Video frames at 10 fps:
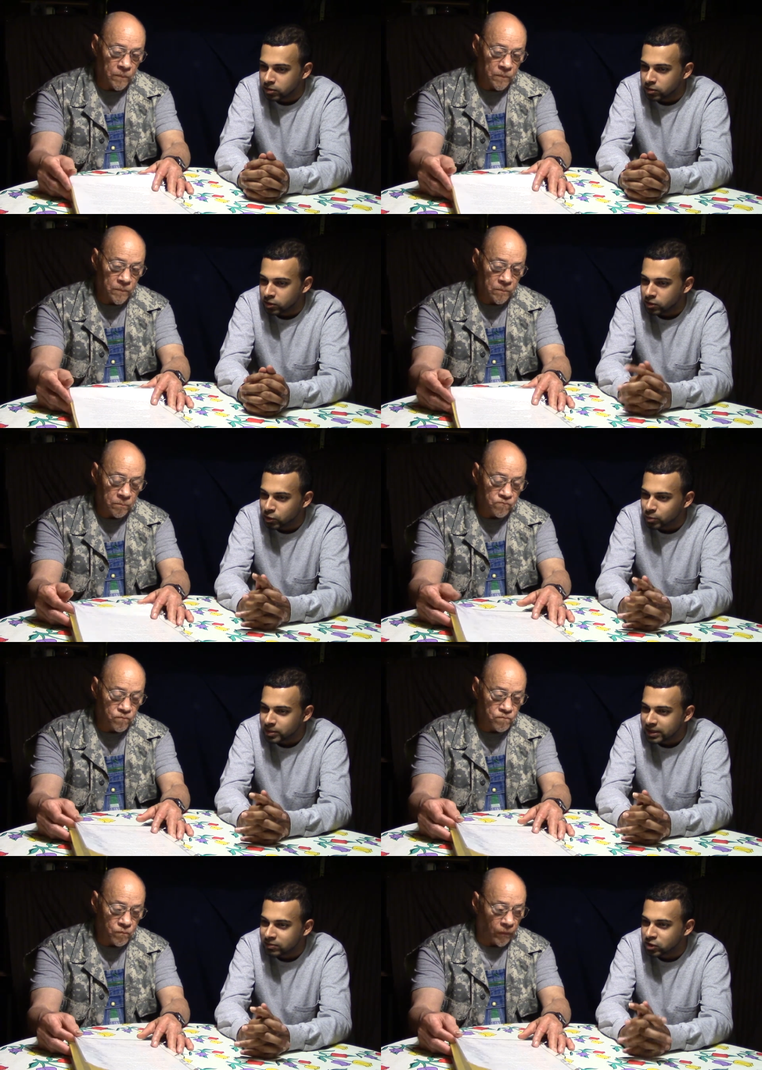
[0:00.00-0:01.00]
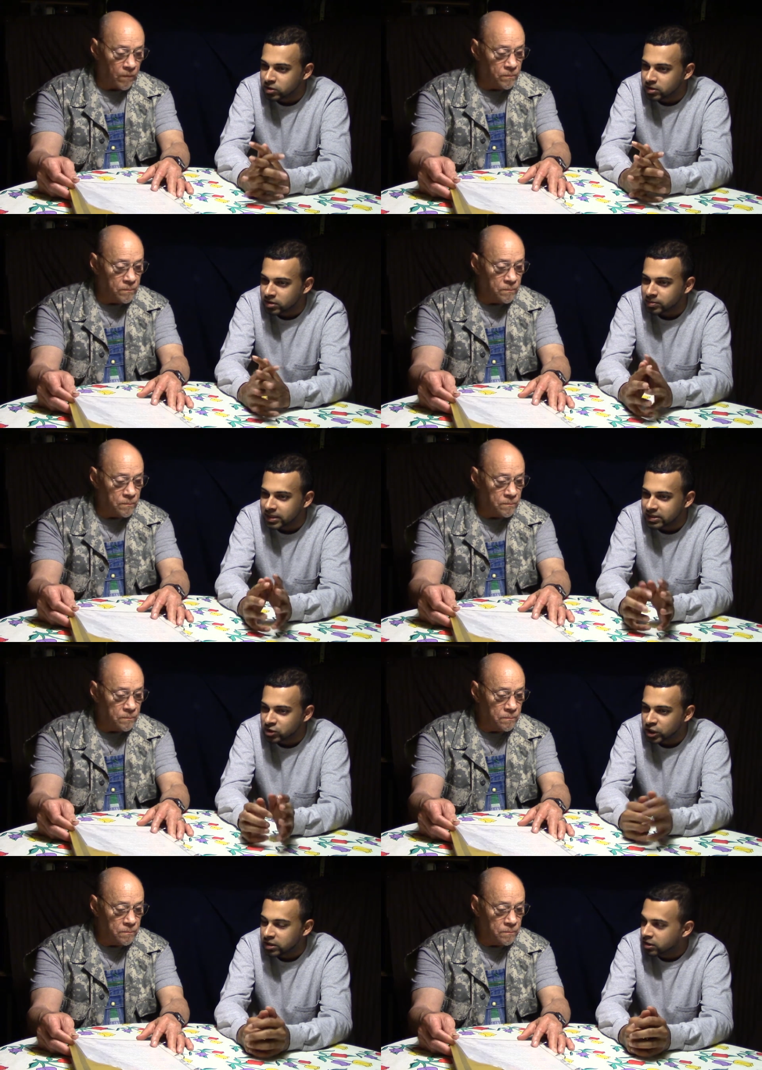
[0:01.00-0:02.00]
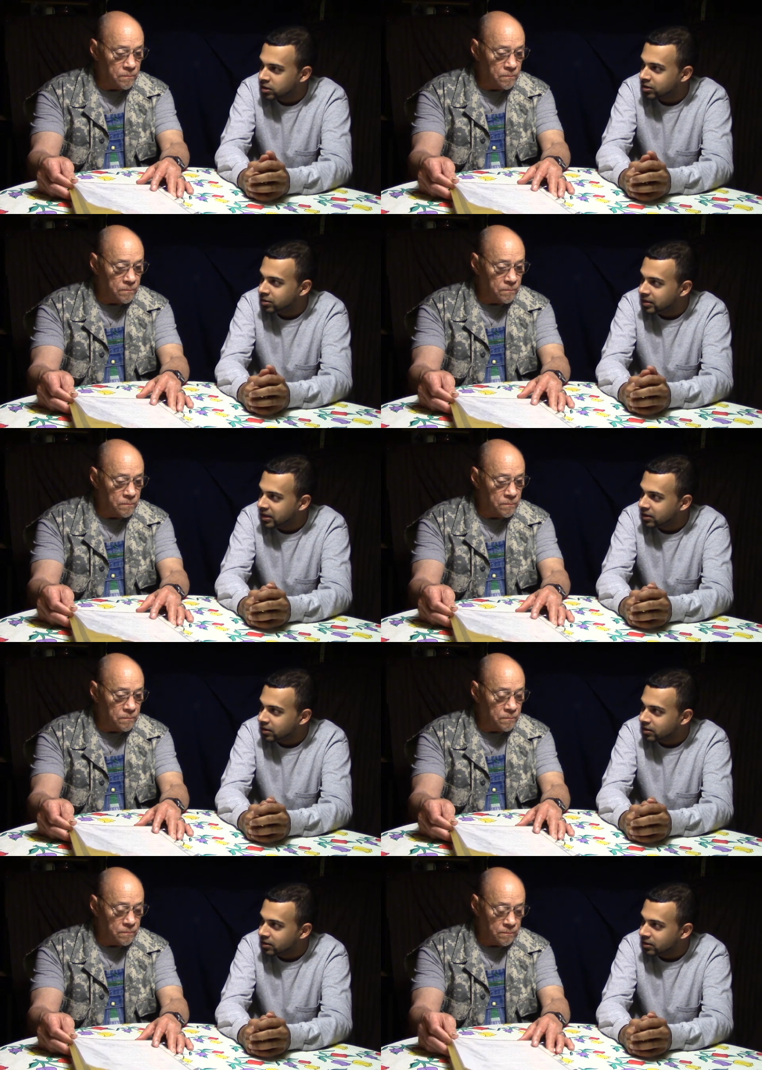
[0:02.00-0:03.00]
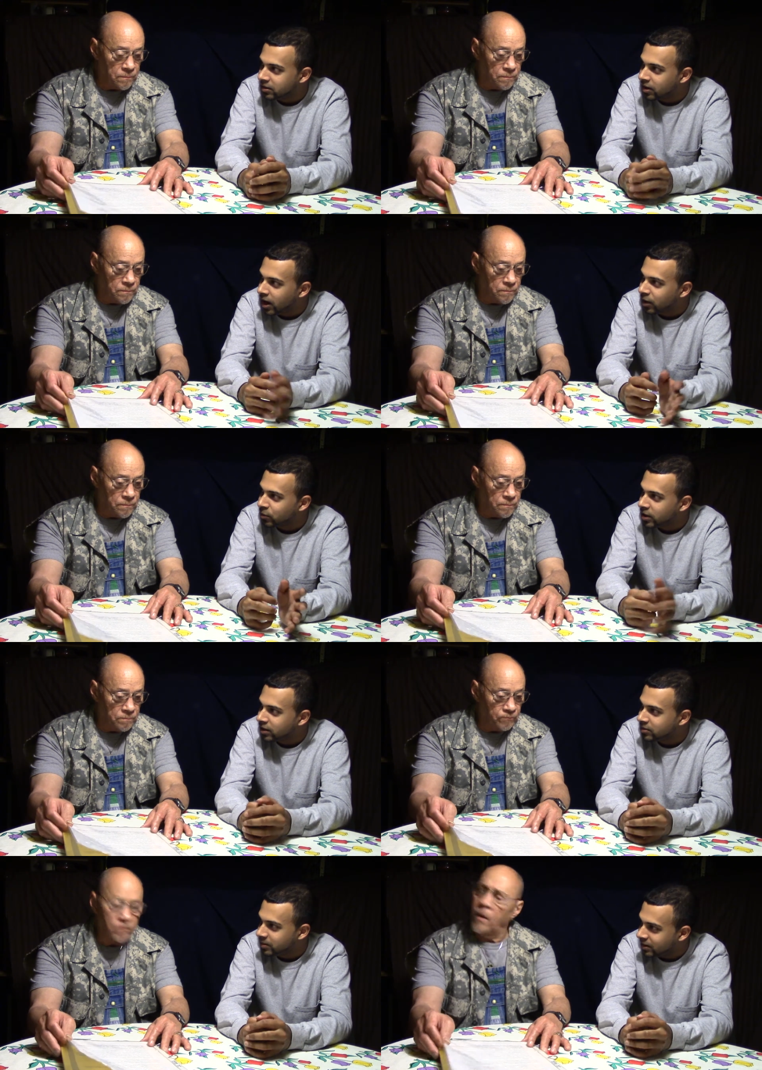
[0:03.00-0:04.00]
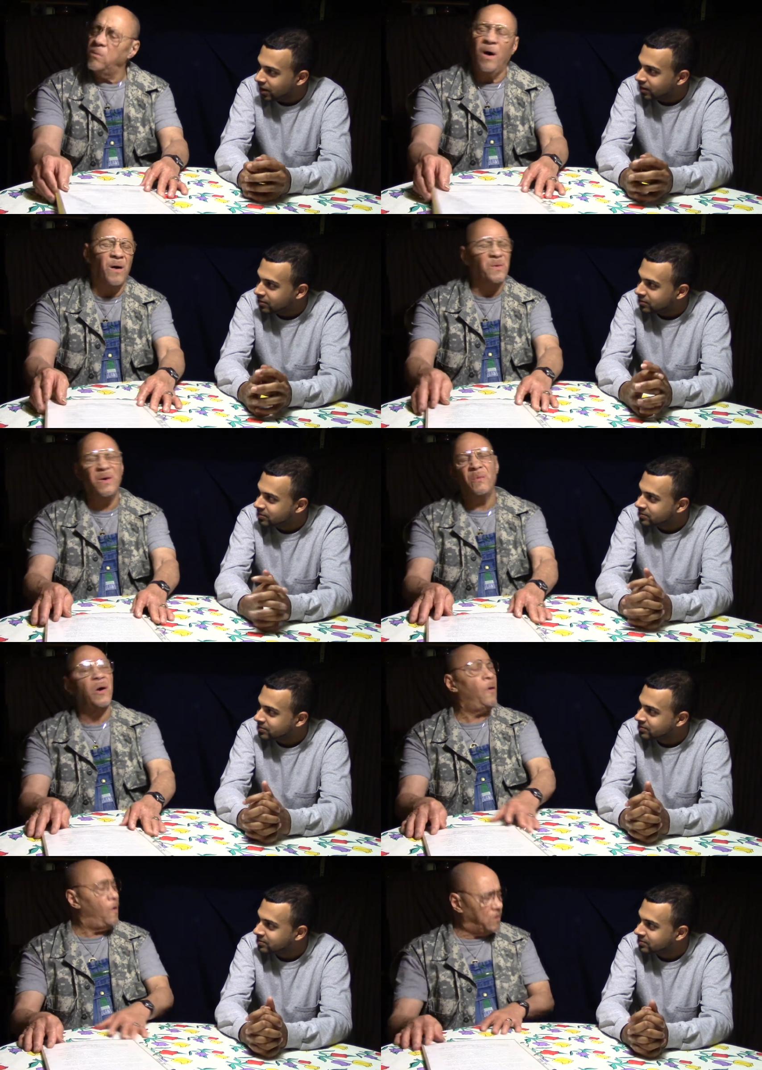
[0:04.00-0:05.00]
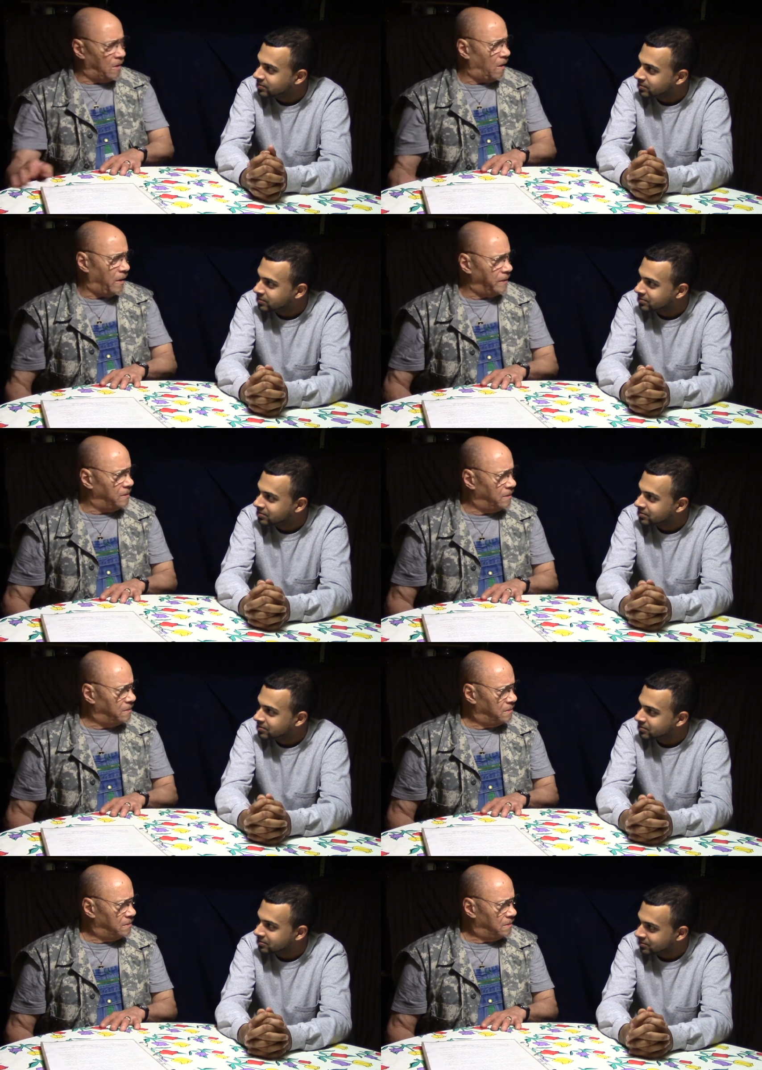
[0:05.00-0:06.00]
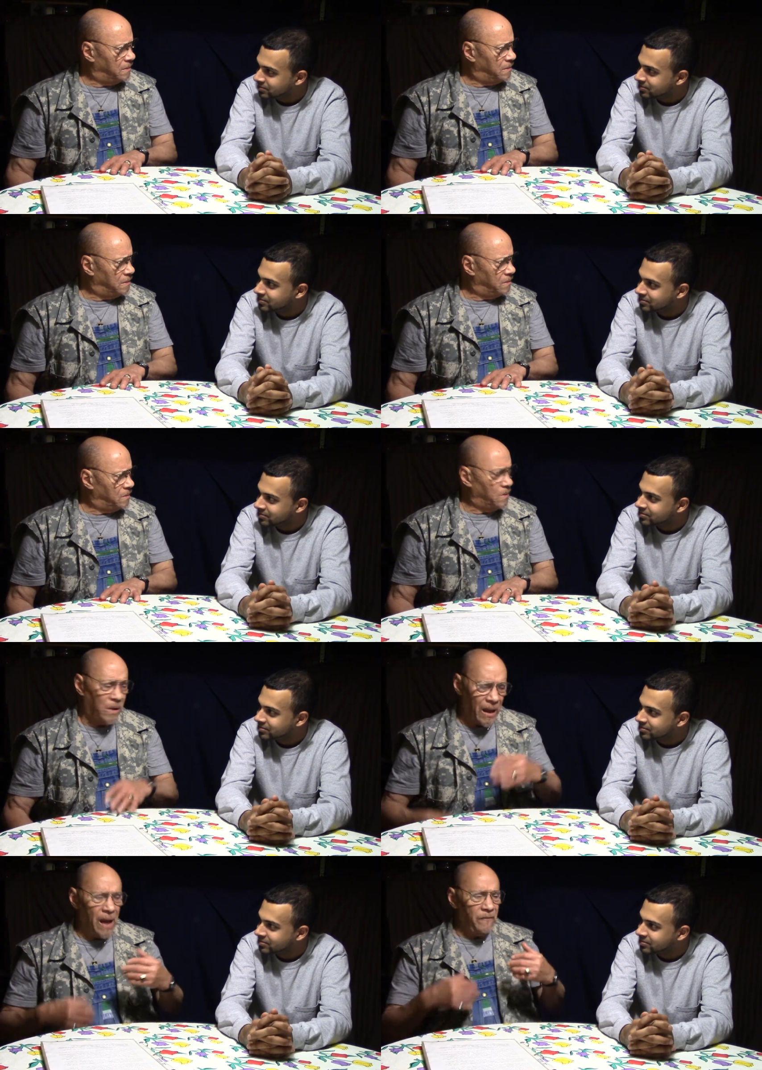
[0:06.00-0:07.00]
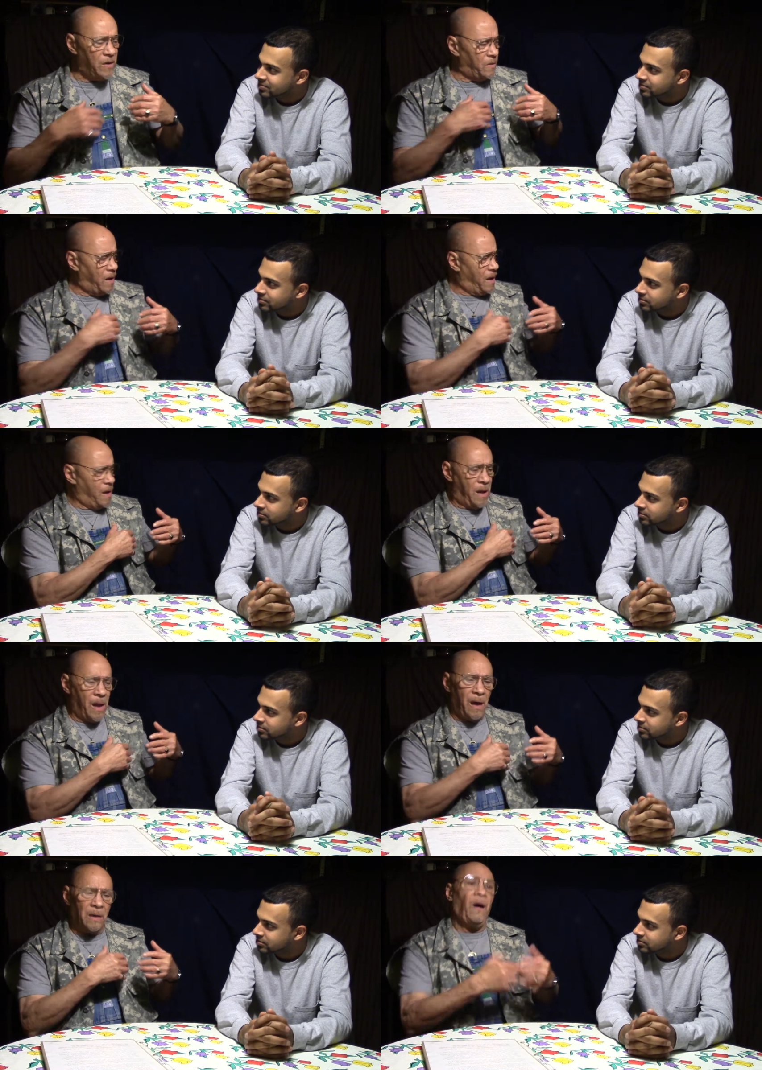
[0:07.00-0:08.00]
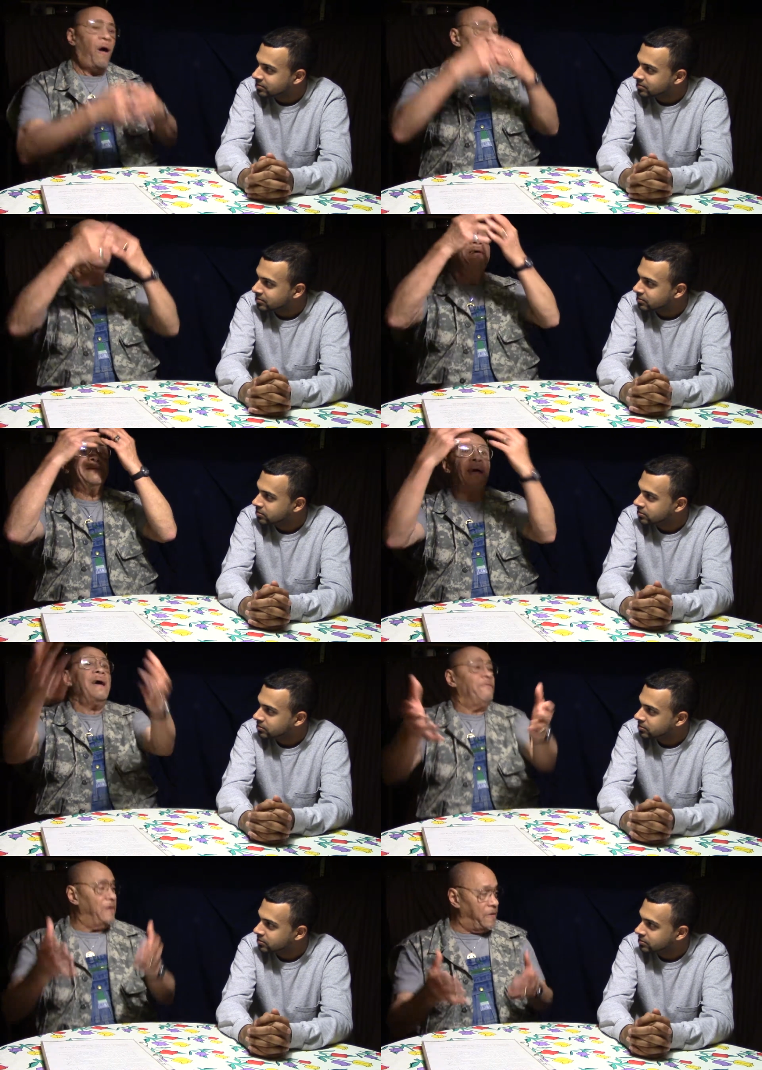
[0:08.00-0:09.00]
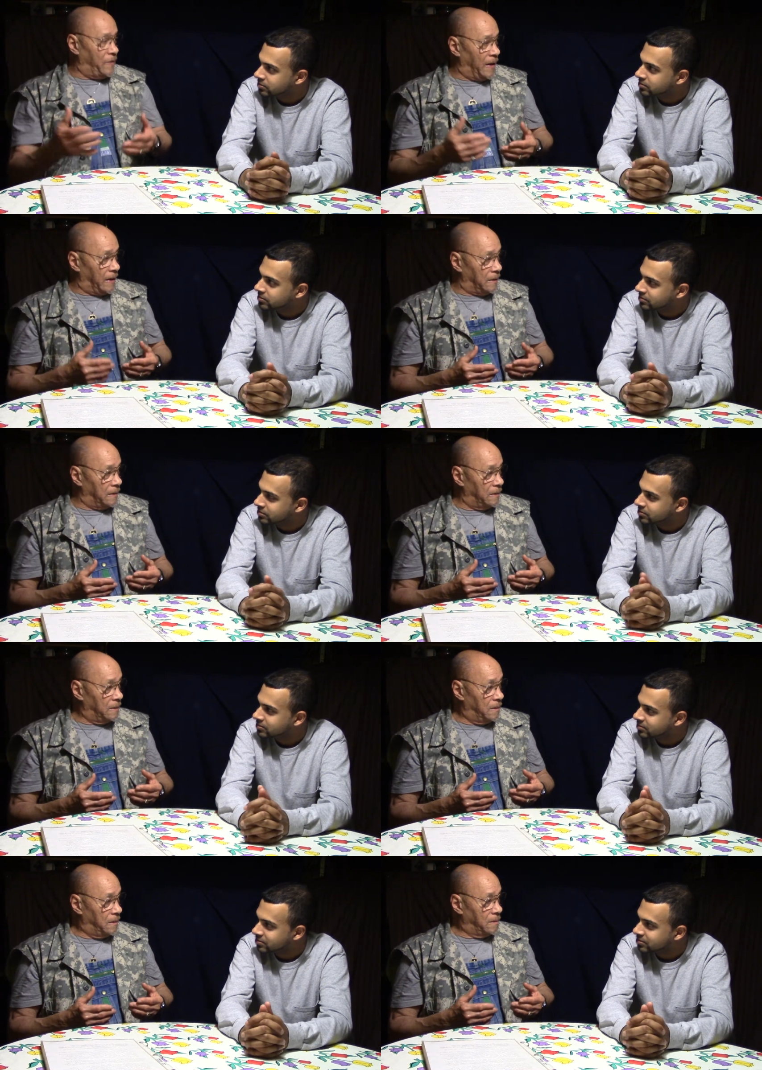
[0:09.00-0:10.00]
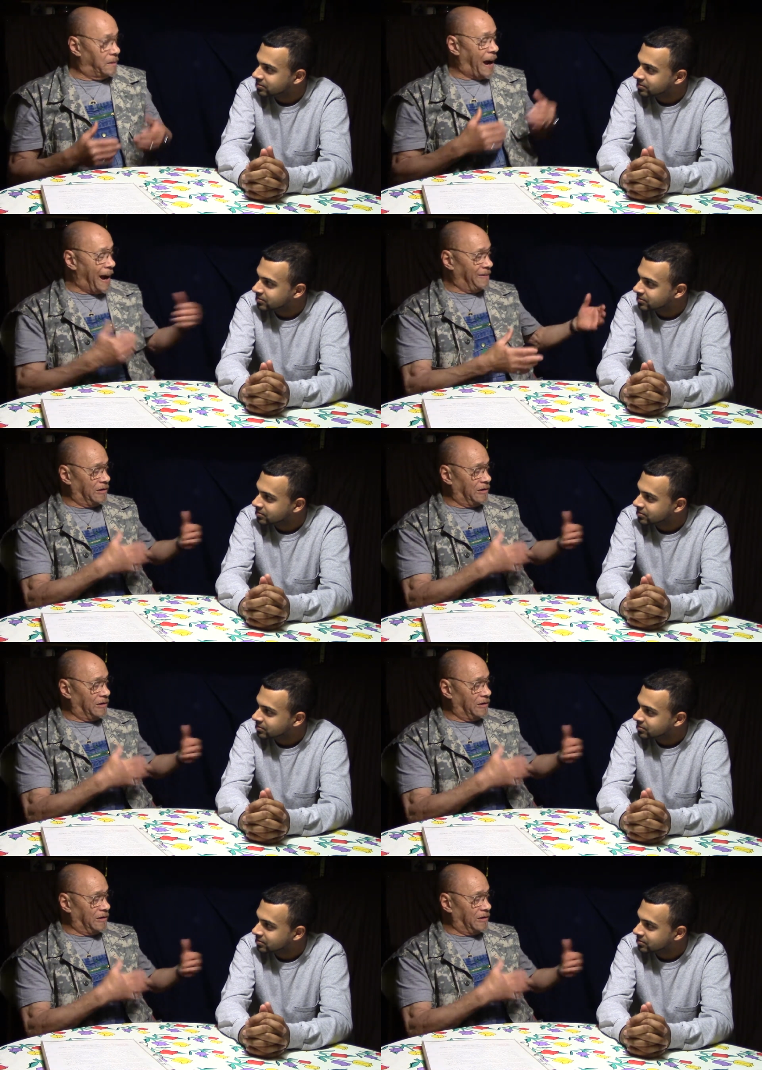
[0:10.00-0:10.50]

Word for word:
Speaker 1: do you believe to be Jesus to be God or not to be God? No, no,
Speaker 2: we're all God. Every God is everything. The highest